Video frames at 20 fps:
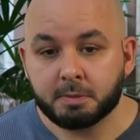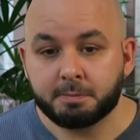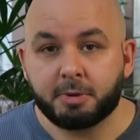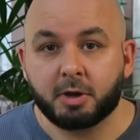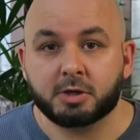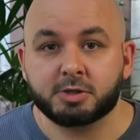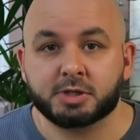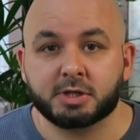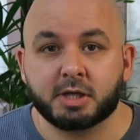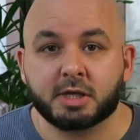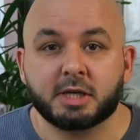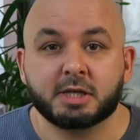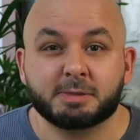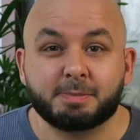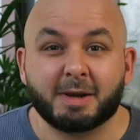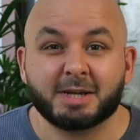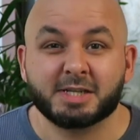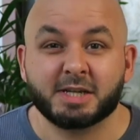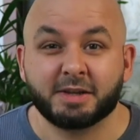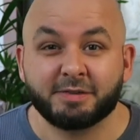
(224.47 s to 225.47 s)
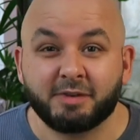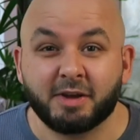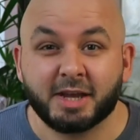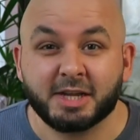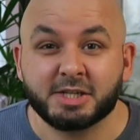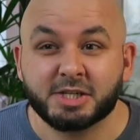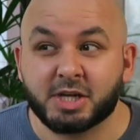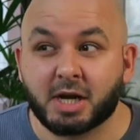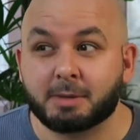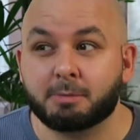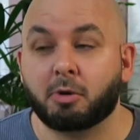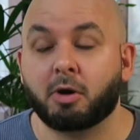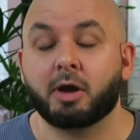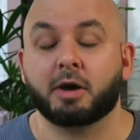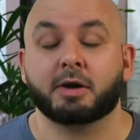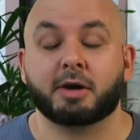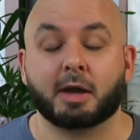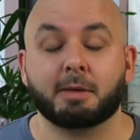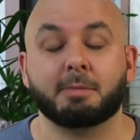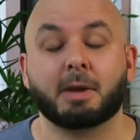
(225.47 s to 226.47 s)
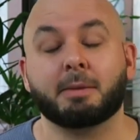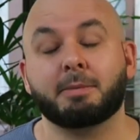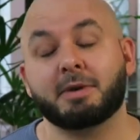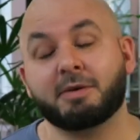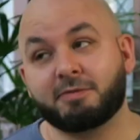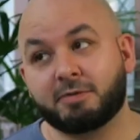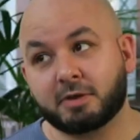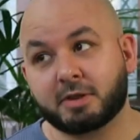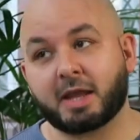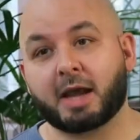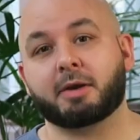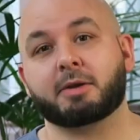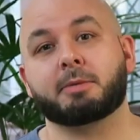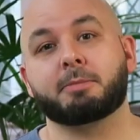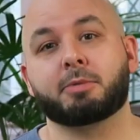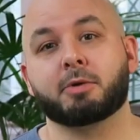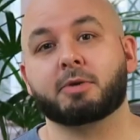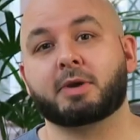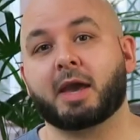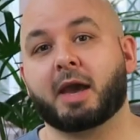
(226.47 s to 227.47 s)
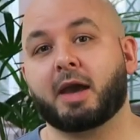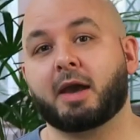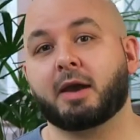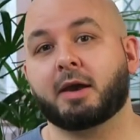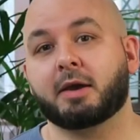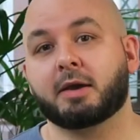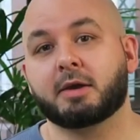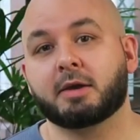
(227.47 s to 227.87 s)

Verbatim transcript: Personally, especially if you're in Chiang Mai, okay? Maybe if you're down in Phuket,